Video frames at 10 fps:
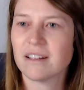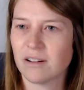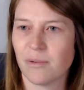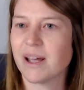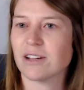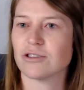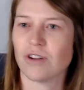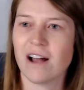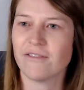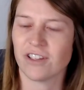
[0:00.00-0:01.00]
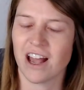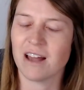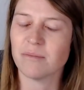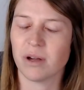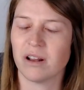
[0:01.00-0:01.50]
We can strive for
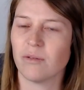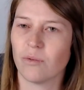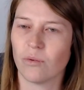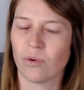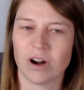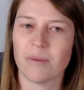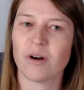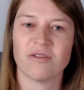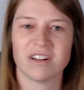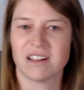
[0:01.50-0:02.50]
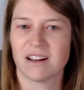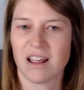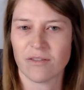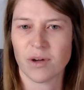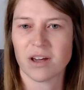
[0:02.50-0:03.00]
that, but we're not perfect. And
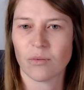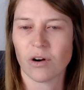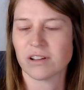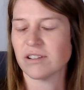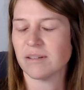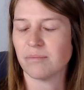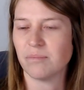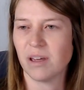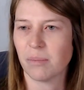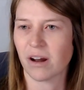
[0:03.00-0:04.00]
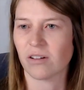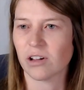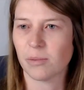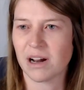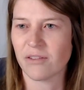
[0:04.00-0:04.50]
if we can work to get better a
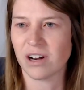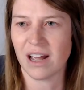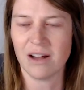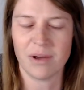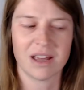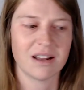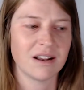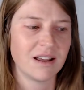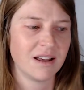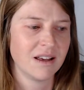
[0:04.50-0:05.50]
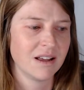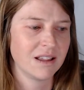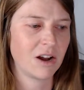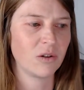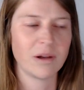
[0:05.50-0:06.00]
little bit every day, we can
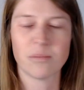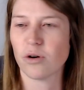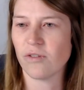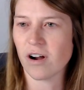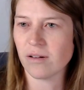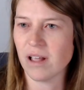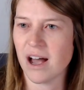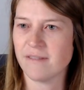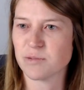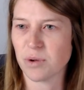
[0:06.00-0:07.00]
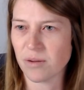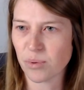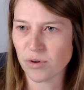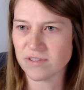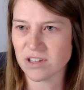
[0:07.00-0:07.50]
not only improve our lives, but
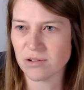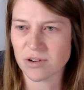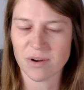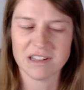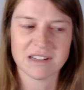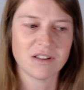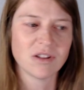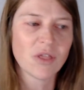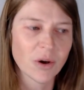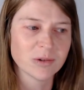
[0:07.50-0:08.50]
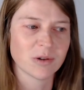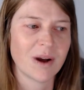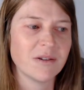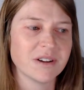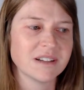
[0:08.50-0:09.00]
improve those
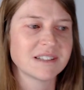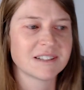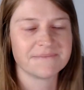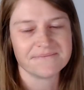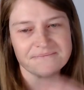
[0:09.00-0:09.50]
around us.